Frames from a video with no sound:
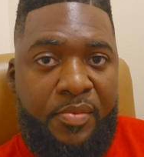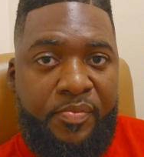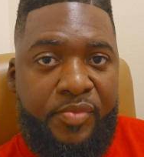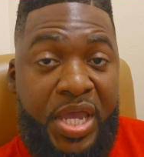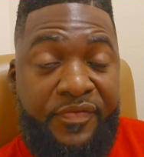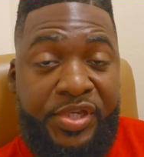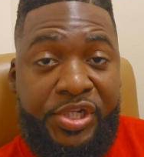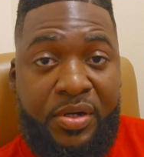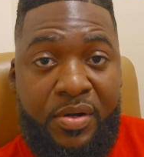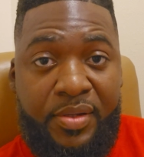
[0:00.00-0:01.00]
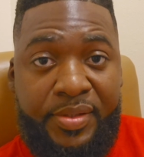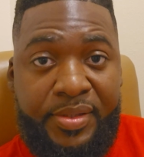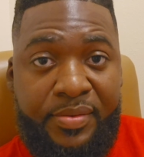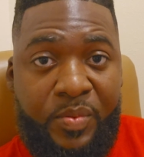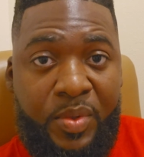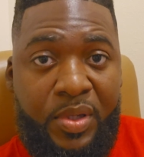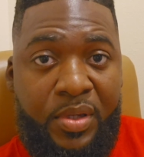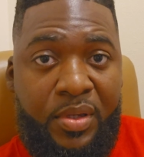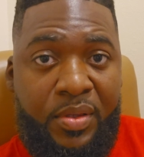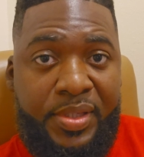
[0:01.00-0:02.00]
we have insurance.
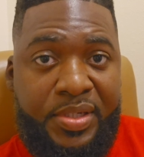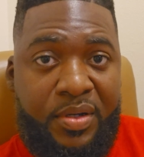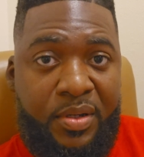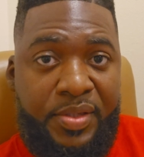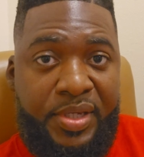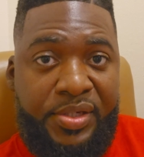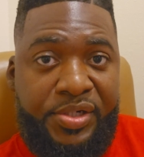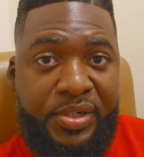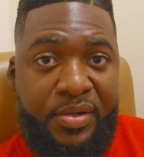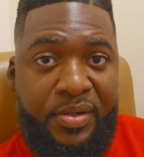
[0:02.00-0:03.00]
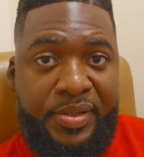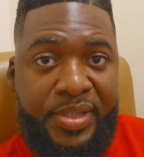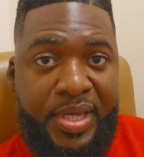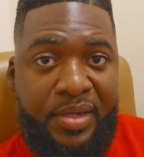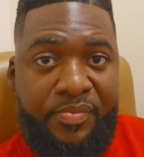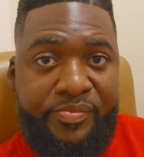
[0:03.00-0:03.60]
Let's call the insurance like